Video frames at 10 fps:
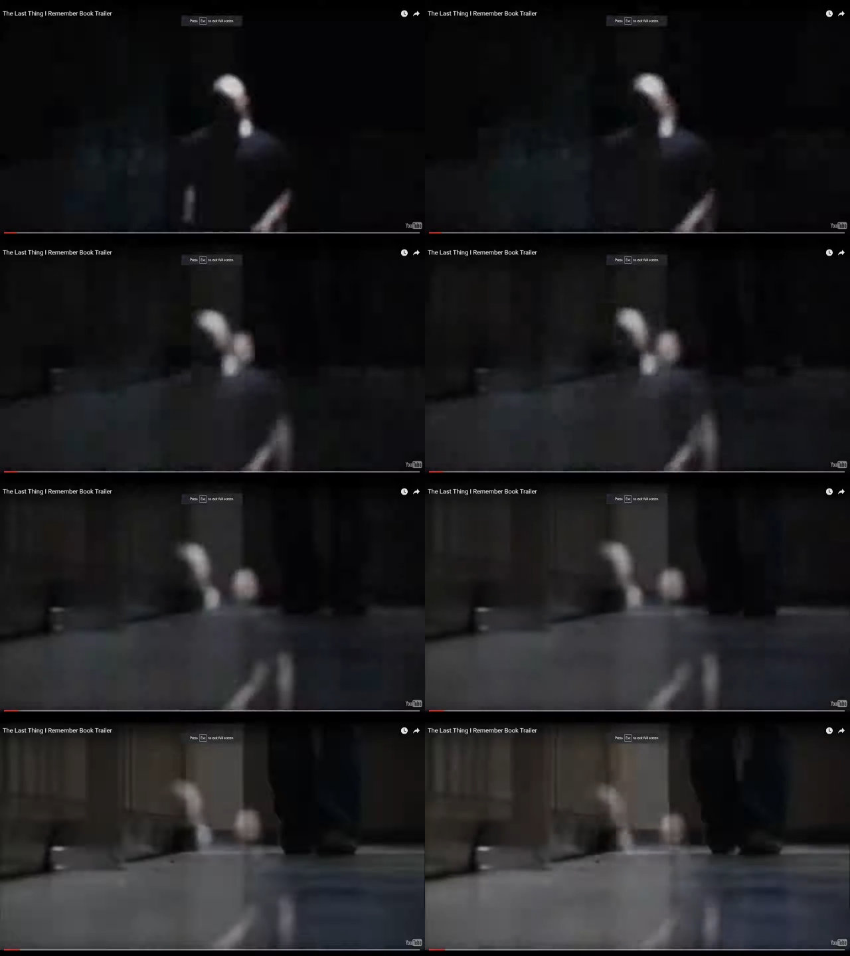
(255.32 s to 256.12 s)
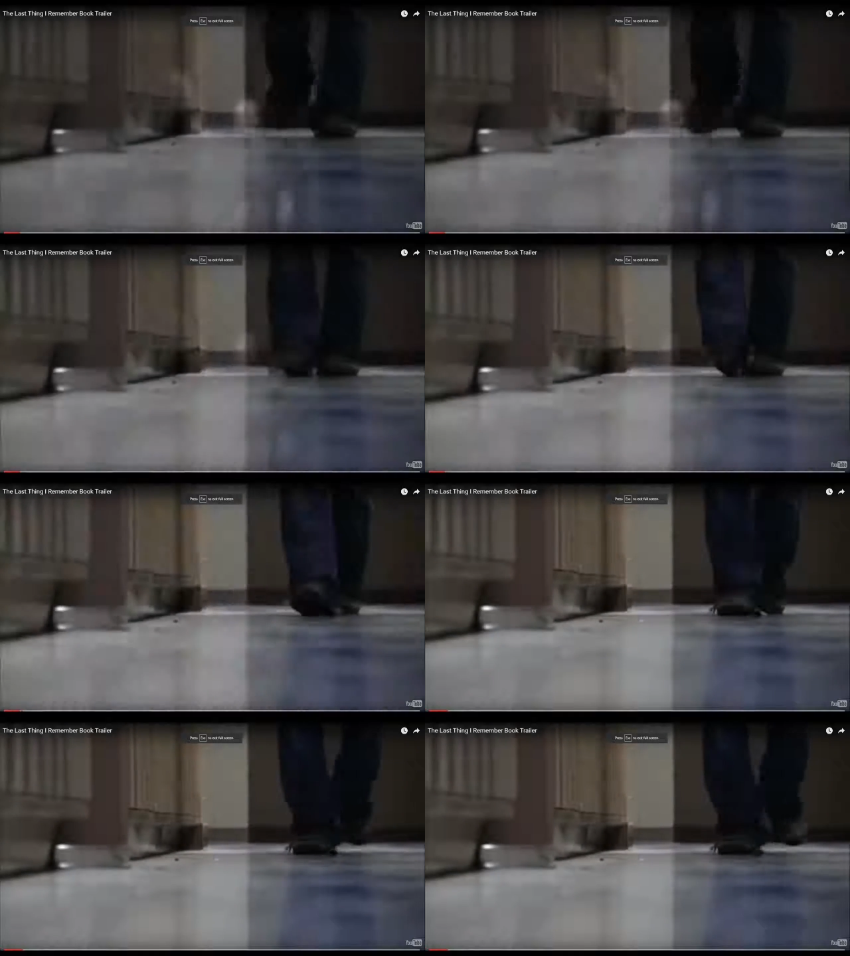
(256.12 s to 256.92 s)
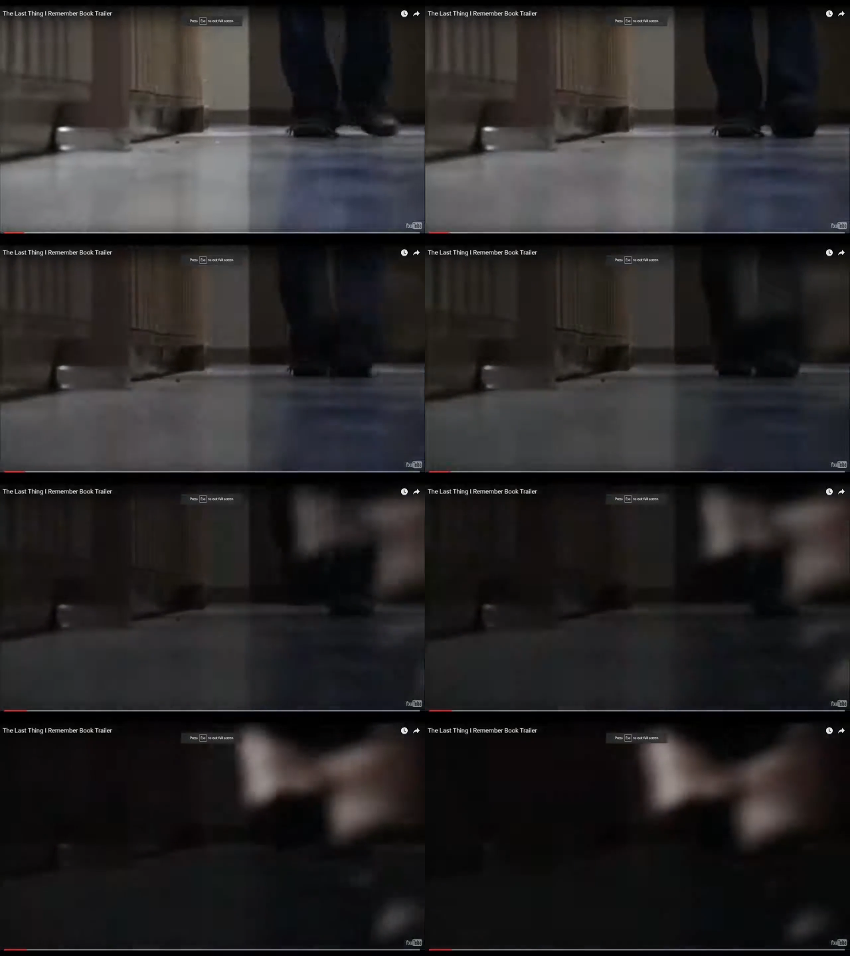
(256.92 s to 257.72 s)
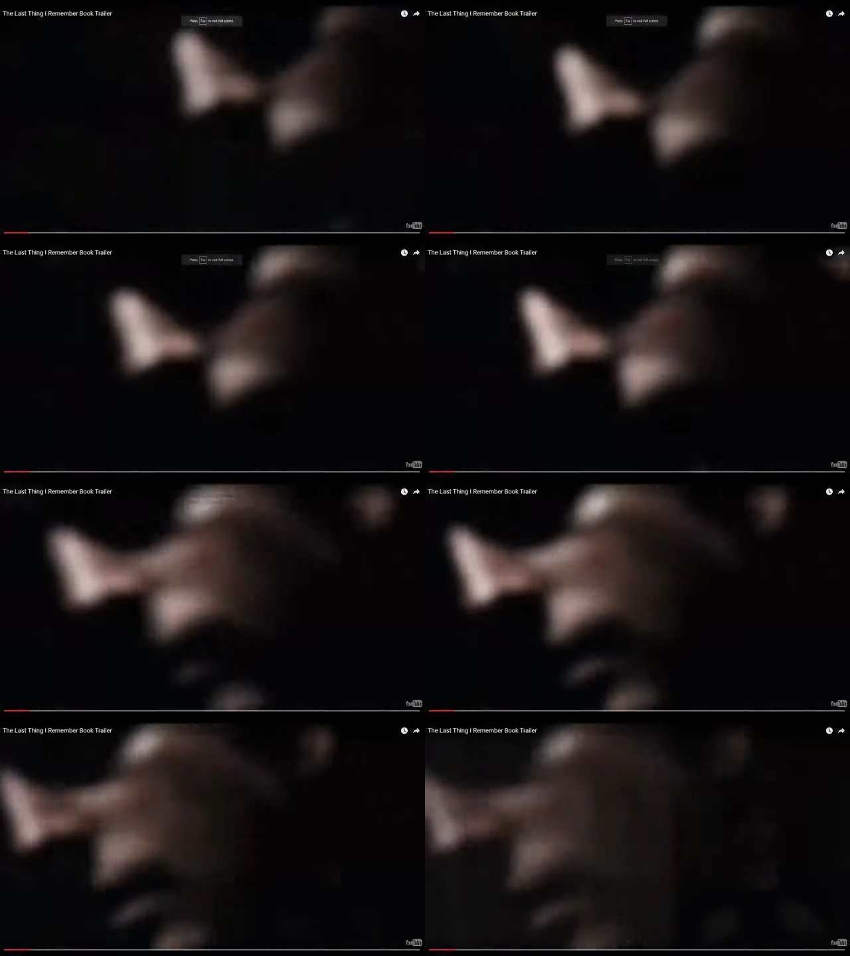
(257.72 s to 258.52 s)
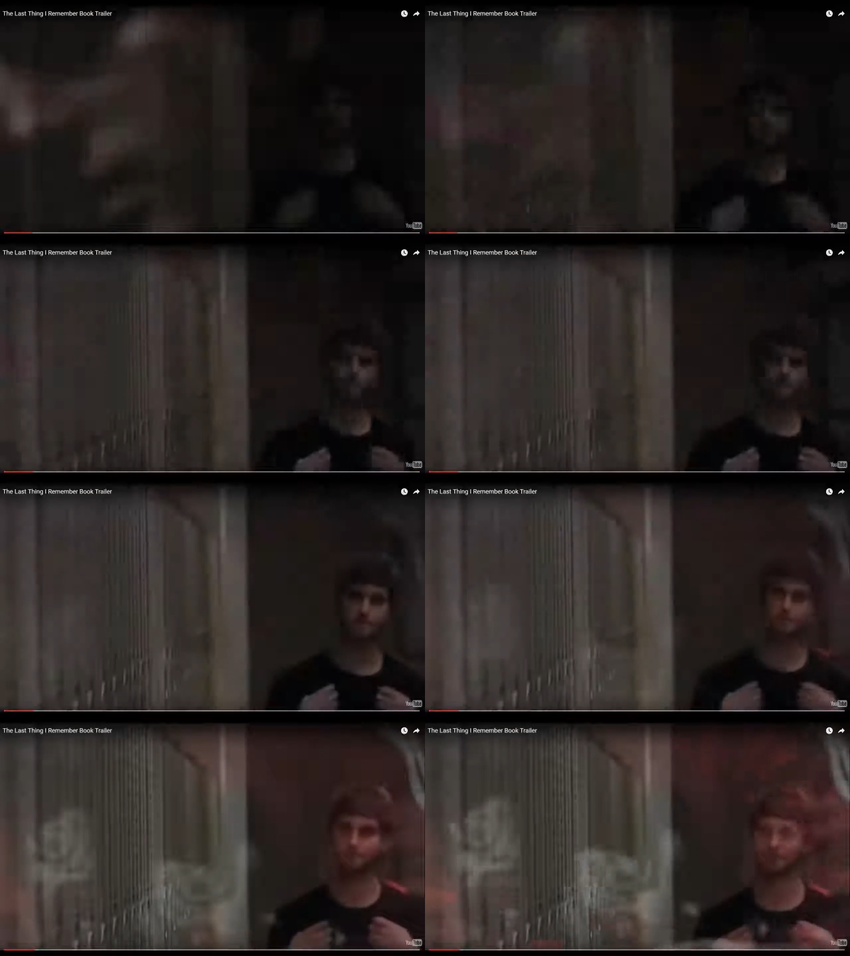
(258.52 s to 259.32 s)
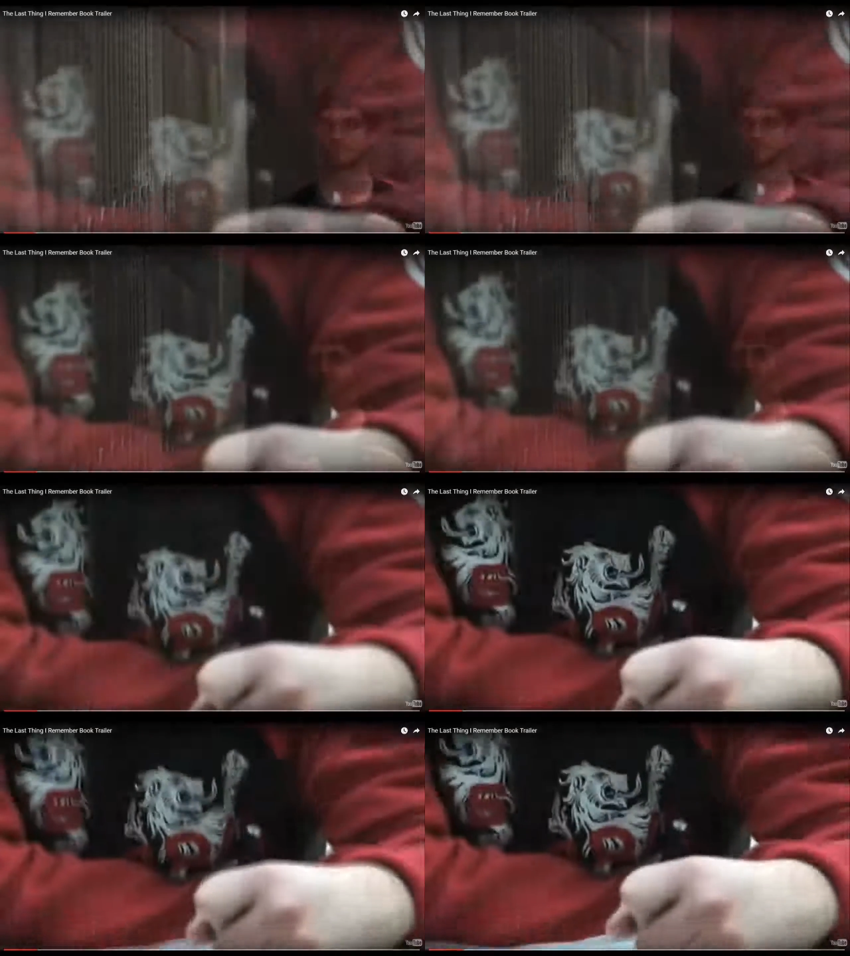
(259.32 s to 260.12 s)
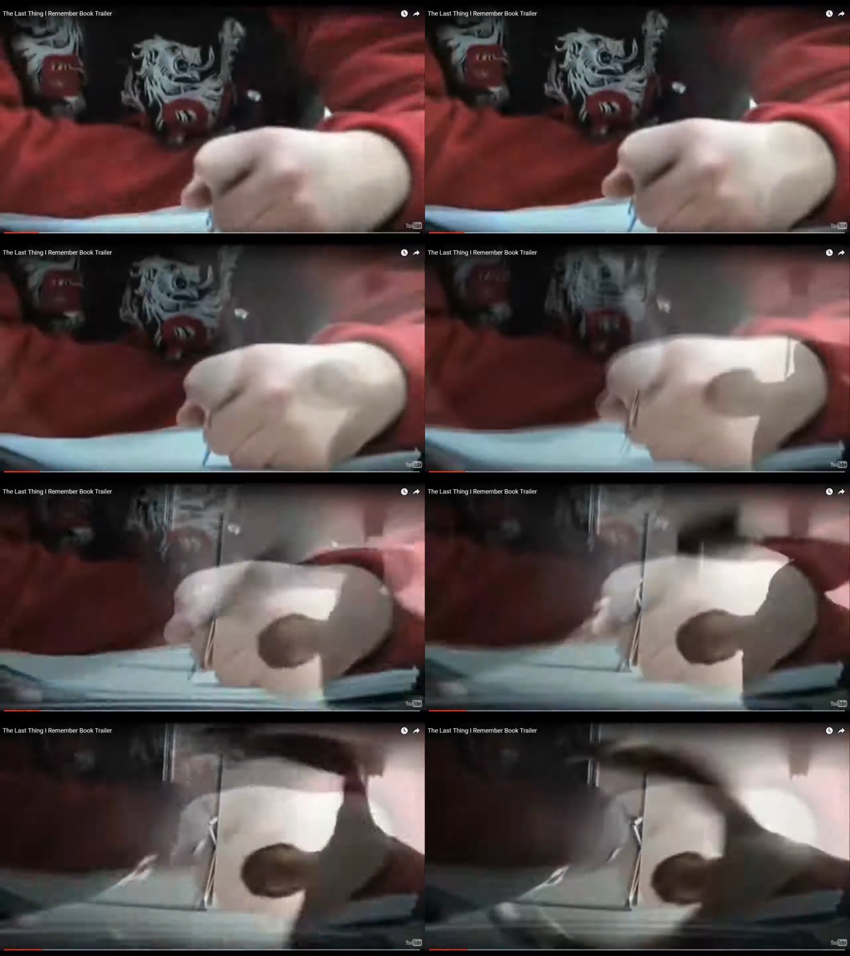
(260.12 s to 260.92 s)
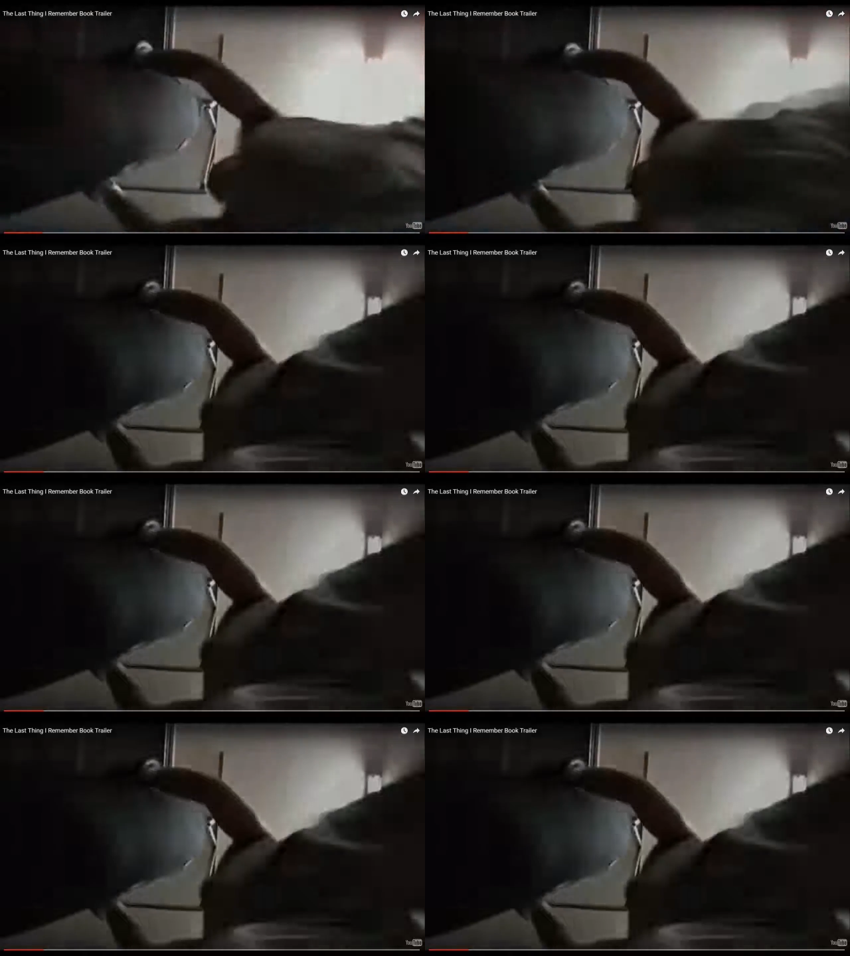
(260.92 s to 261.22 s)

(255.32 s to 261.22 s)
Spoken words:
Nobody's mouth can be seen.